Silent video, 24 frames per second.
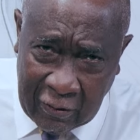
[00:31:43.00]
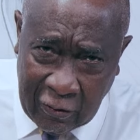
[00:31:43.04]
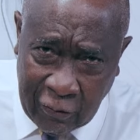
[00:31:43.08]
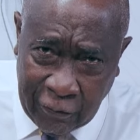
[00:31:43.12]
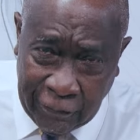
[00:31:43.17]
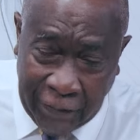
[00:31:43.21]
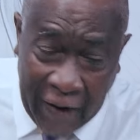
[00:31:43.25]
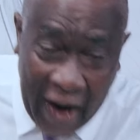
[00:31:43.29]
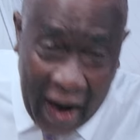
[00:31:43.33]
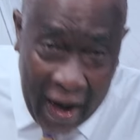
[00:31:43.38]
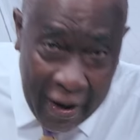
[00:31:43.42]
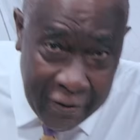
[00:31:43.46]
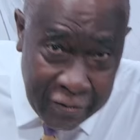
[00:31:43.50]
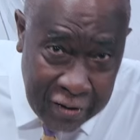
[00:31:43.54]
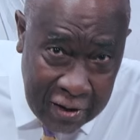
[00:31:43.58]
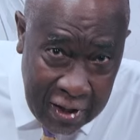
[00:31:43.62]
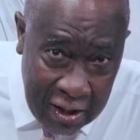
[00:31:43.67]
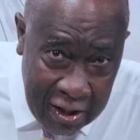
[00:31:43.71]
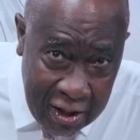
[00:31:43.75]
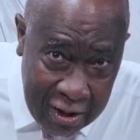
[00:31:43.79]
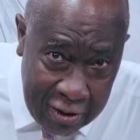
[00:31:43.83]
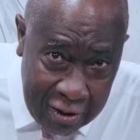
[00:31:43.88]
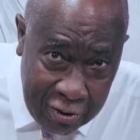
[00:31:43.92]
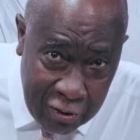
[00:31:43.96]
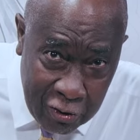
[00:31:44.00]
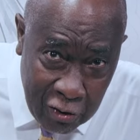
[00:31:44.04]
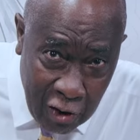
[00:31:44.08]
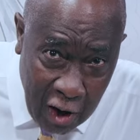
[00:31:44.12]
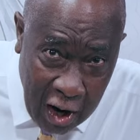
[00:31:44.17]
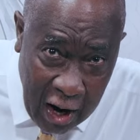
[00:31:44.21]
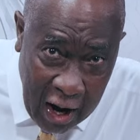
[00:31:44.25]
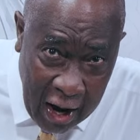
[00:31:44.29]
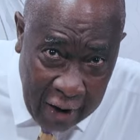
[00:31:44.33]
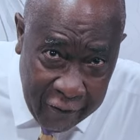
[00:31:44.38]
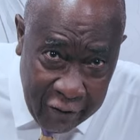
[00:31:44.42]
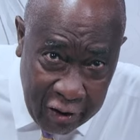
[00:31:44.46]
Five cities, you
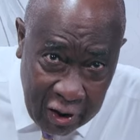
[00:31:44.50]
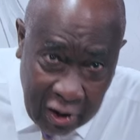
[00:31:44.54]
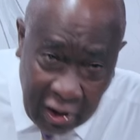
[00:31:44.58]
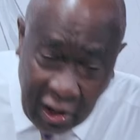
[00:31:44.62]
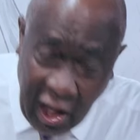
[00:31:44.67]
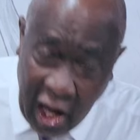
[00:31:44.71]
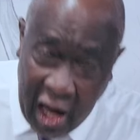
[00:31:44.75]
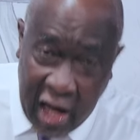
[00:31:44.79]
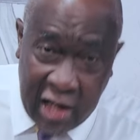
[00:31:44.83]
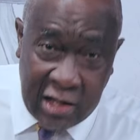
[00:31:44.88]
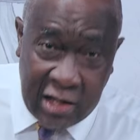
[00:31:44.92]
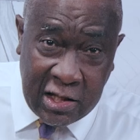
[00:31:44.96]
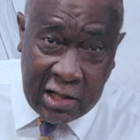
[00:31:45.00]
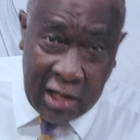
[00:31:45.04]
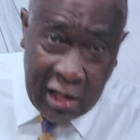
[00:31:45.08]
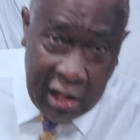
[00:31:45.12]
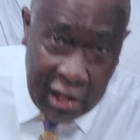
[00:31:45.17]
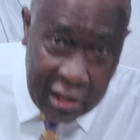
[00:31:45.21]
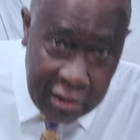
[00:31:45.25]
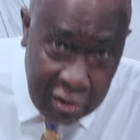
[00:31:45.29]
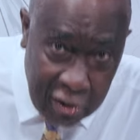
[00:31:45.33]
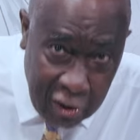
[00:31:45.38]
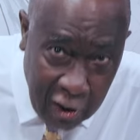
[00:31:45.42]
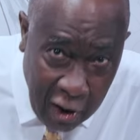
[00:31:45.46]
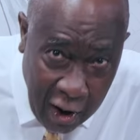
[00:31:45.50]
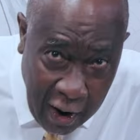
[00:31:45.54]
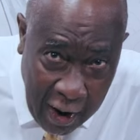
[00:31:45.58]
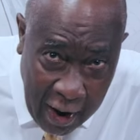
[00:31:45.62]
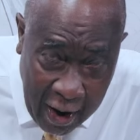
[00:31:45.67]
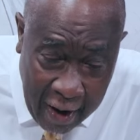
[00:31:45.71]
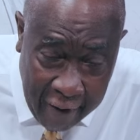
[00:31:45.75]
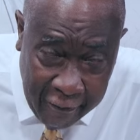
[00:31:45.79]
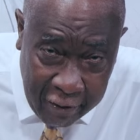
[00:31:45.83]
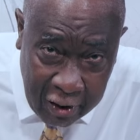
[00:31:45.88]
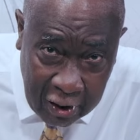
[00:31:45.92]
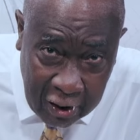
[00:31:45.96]
don't have it. Ten cities, you don't
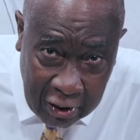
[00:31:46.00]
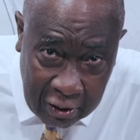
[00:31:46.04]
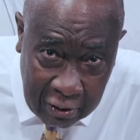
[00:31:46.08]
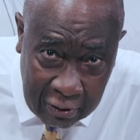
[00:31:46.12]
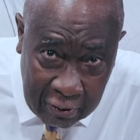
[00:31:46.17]
have it.